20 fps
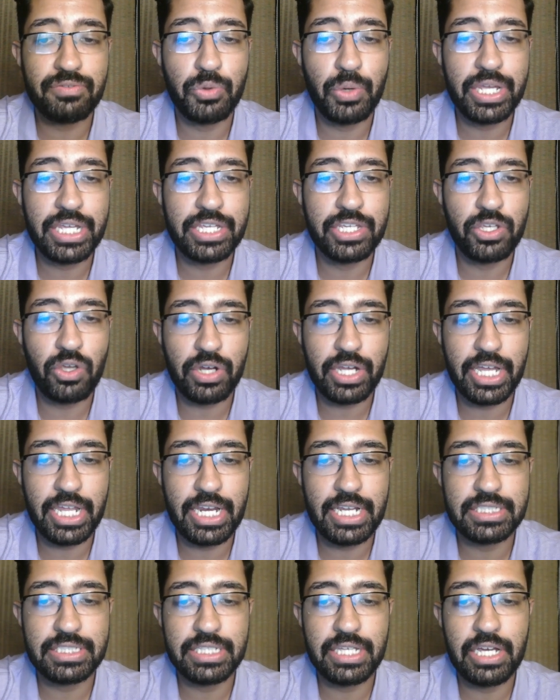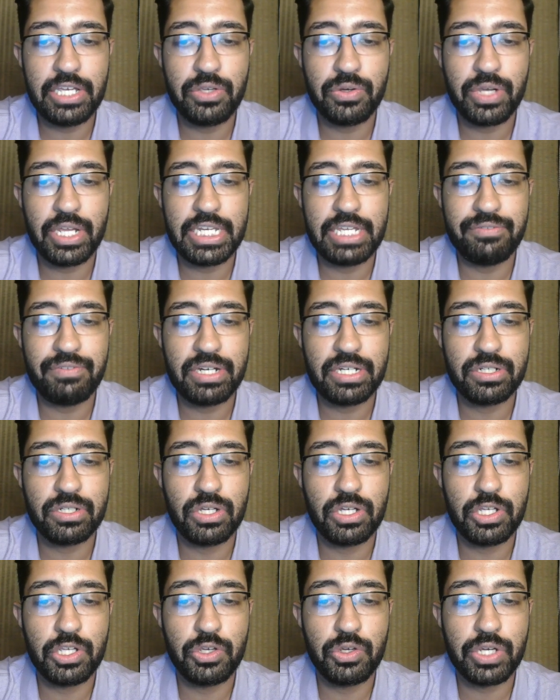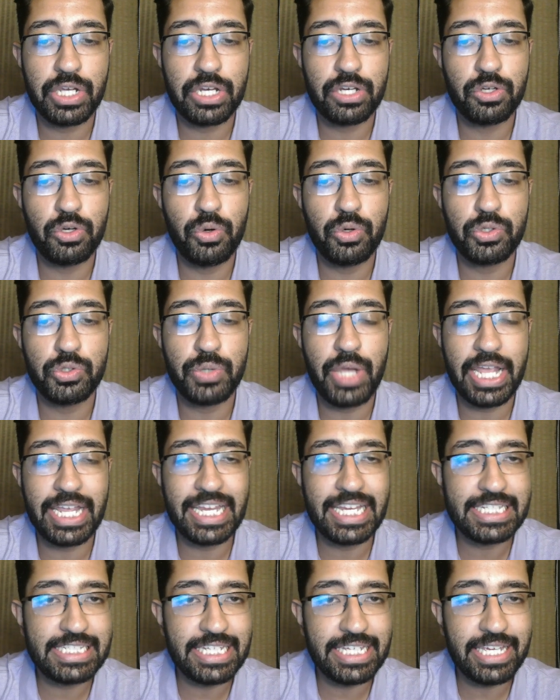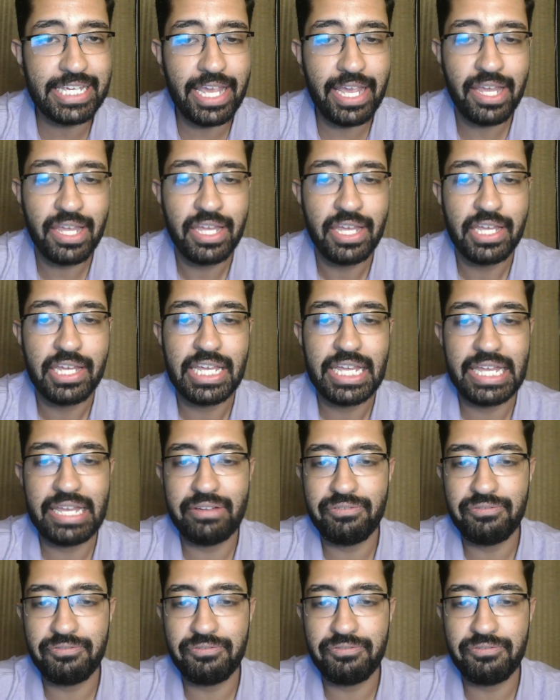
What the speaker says: going Gyökeres here, you can go to Ekitike. If